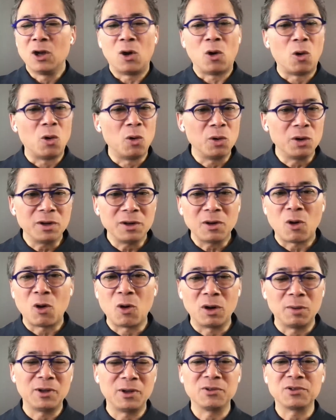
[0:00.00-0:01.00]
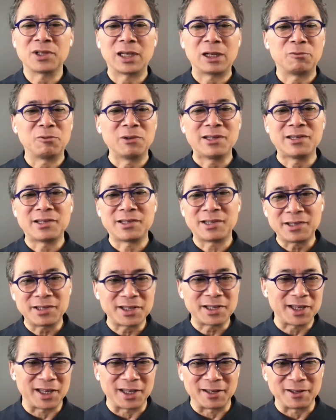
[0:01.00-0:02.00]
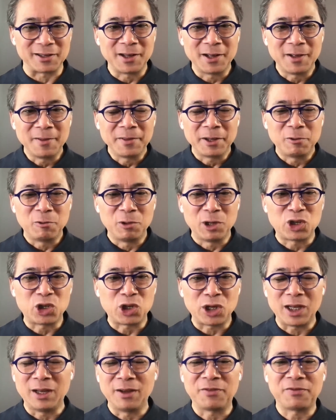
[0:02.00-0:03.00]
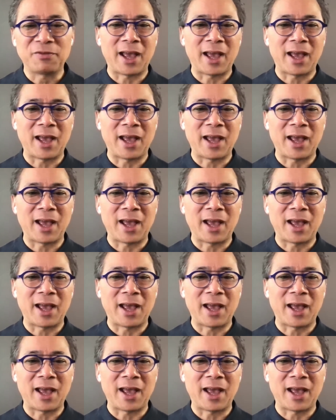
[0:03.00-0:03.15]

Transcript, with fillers: Or hormones like resistin, which if